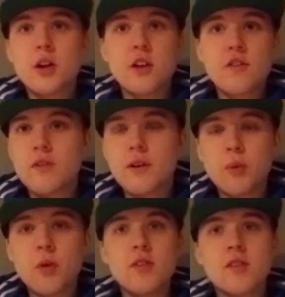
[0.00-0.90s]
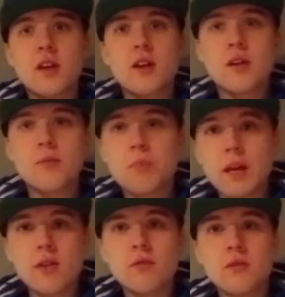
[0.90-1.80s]
You've appointed
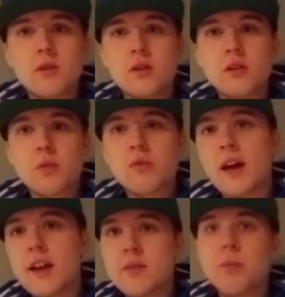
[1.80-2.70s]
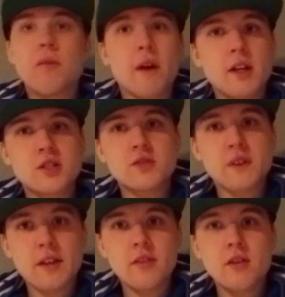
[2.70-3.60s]
Beale, who was hated by Rangers
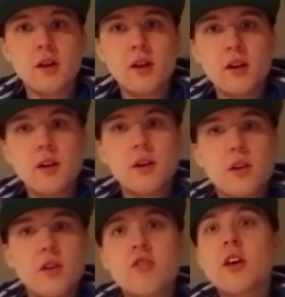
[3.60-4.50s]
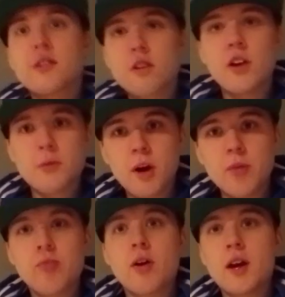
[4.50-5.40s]
fans. You sacked Tony
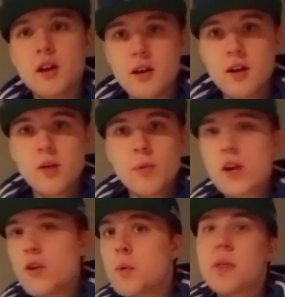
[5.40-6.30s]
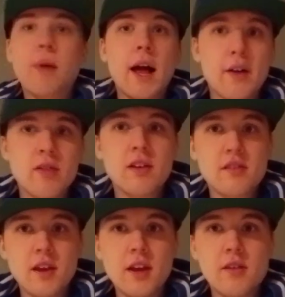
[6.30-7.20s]
Mowbray, but he got you in the playoffs
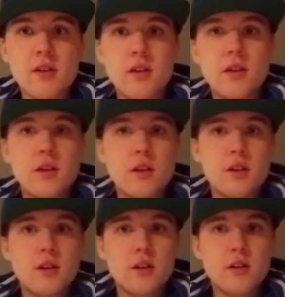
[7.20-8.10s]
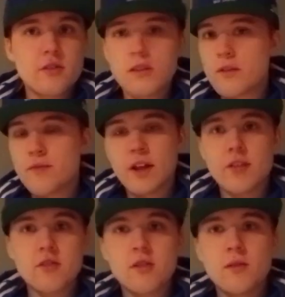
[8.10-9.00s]
last season. Sunderland
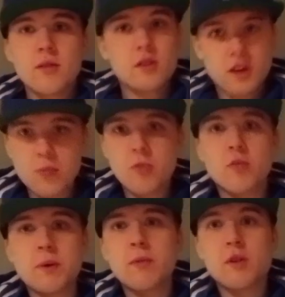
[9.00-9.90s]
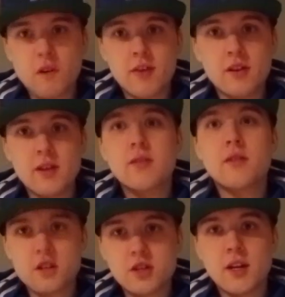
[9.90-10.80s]
fans, you must be regretting this
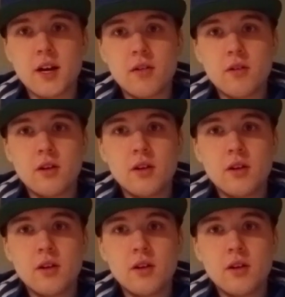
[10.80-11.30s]
decision now.